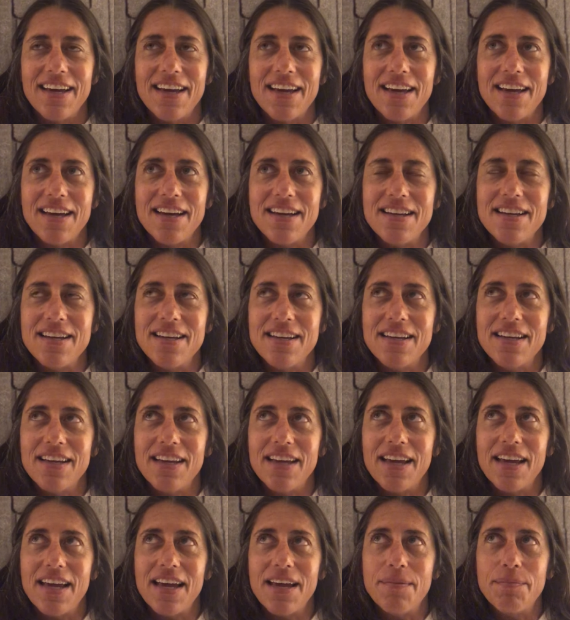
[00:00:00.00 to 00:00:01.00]

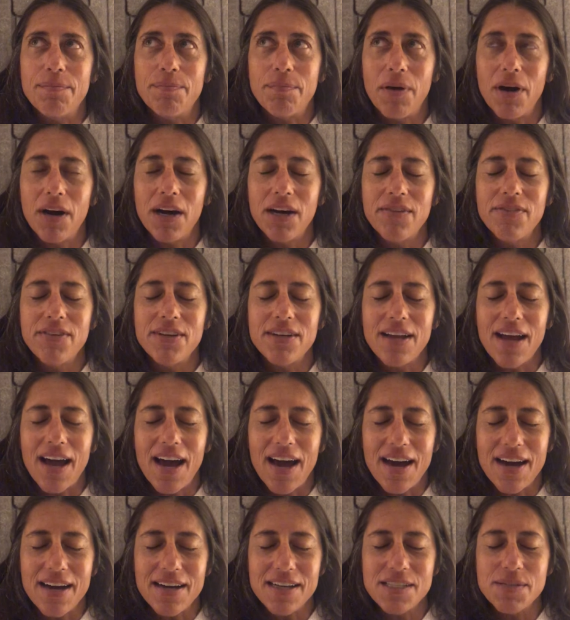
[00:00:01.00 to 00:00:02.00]
And part of it
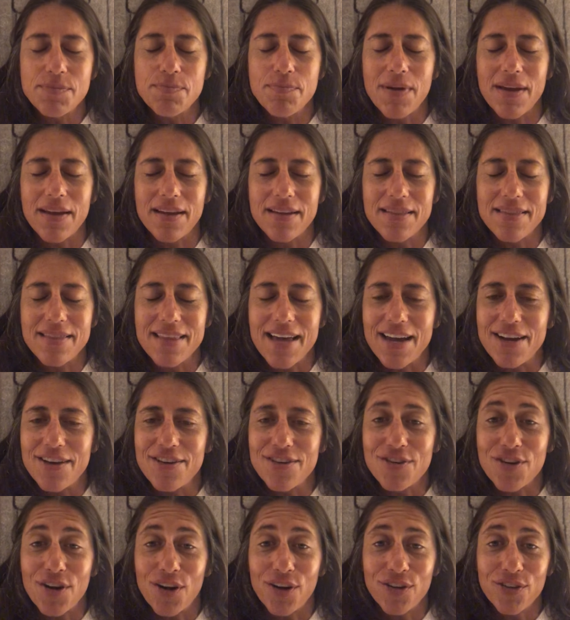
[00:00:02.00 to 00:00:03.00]
has been that
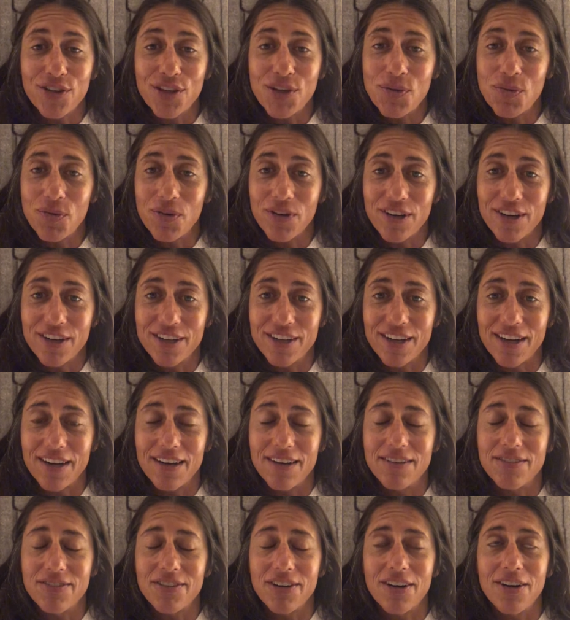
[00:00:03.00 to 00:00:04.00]
gnarly work
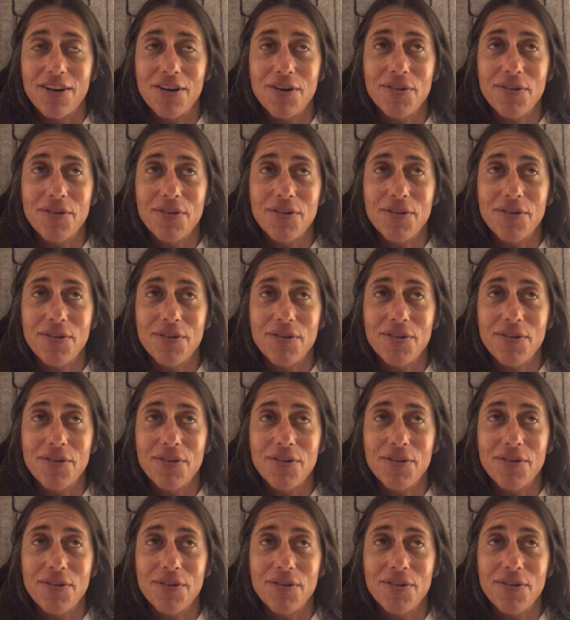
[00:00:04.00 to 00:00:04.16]
of,